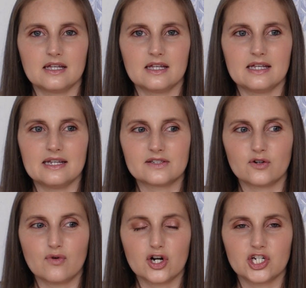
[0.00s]
is
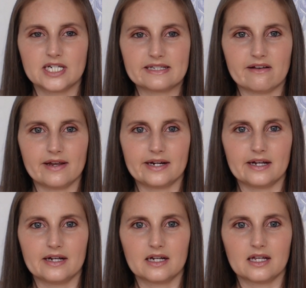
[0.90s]
a Russian
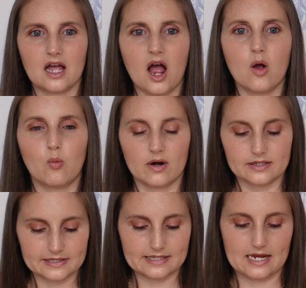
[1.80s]
designer. I
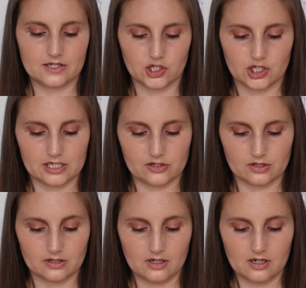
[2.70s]
want to say that
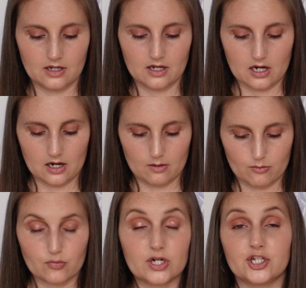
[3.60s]
she's
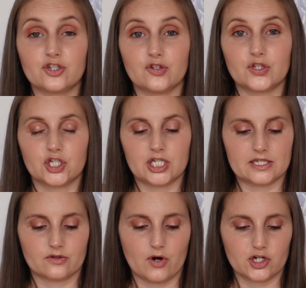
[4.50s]
pretty sure that she
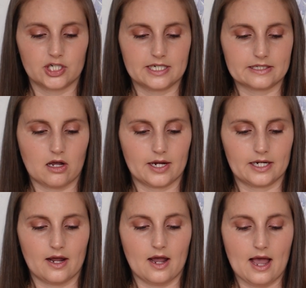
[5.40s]
is a Russian
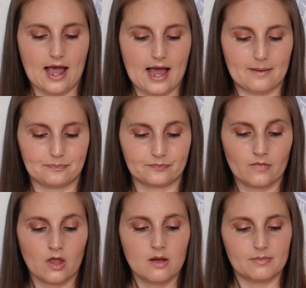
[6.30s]
designer.
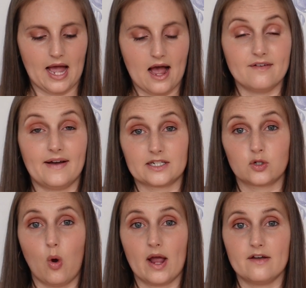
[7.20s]
But yeah, I've had
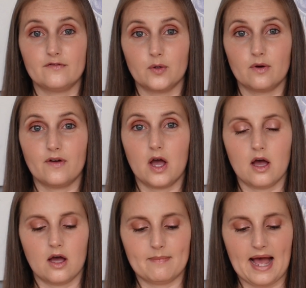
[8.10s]
quite a few of
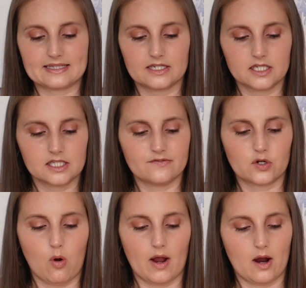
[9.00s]
her patterns for
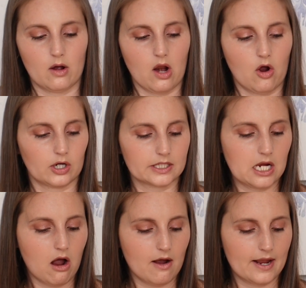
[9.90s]
quite a long
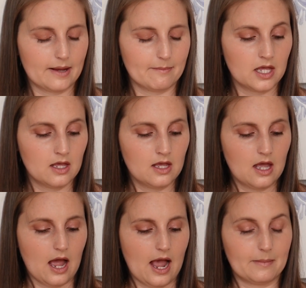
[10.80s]
time.
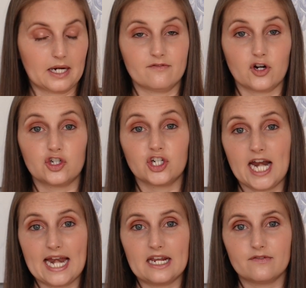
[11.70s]
And I've not done
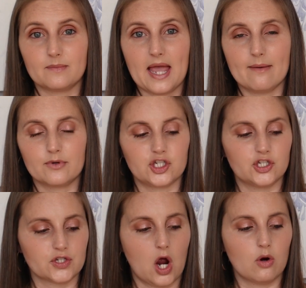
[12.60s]
any of them yet, but she
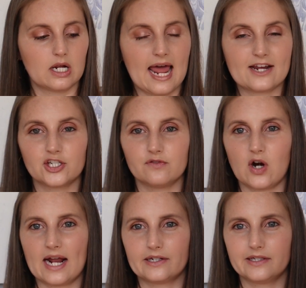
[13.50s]
does a whole collection of
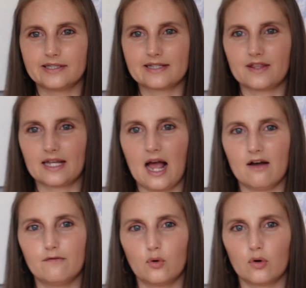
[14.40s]
dragons. I think I
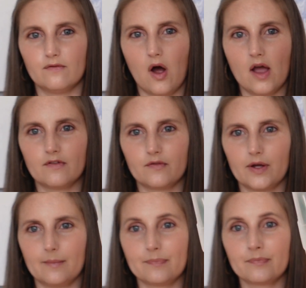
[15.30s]
have 4 or 5 of
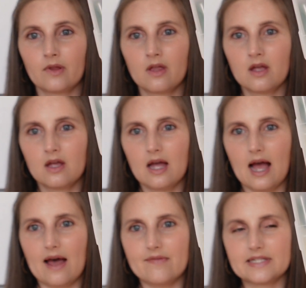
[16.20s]
them.
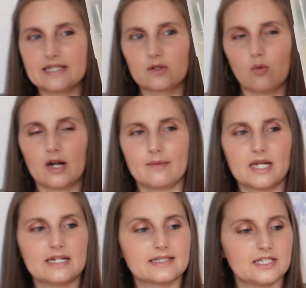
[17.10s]
And this is the one I'm
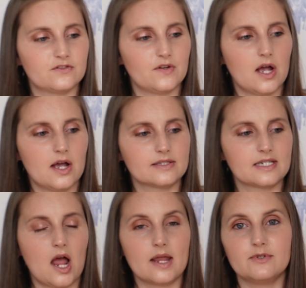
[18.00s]
going to stitch
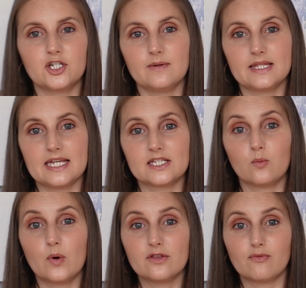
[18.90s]
first. I am doing
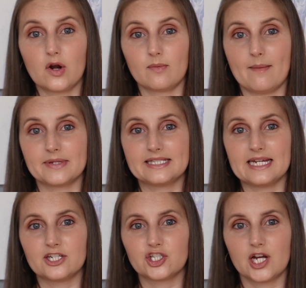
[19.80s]
this with Rogue Mama
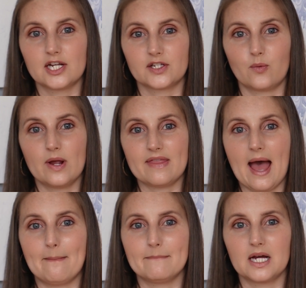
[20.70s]
Stitcher, so with
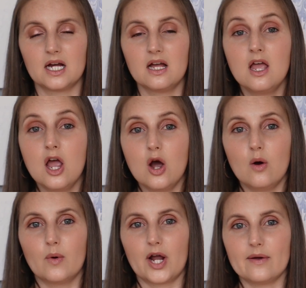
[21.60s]
Amber.
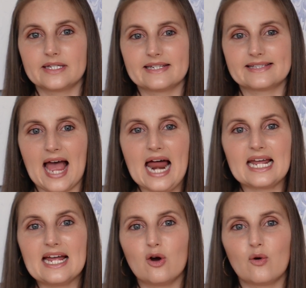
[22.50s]
We're going to sell
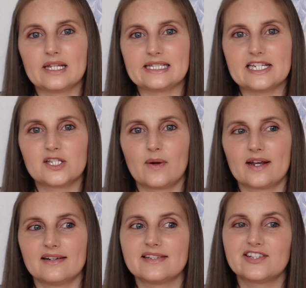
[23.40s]
it, or at least we're
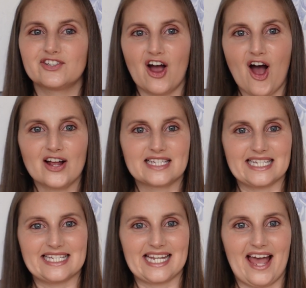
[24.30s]
going to start
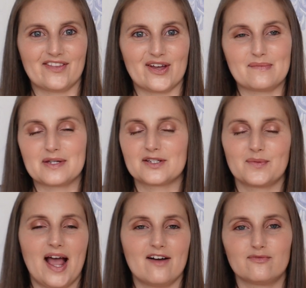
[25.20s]
it together, because
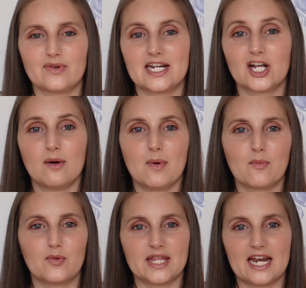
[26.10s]
we haven't really come
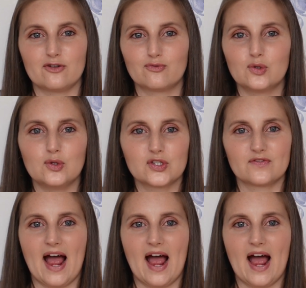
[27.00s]
up with any rules for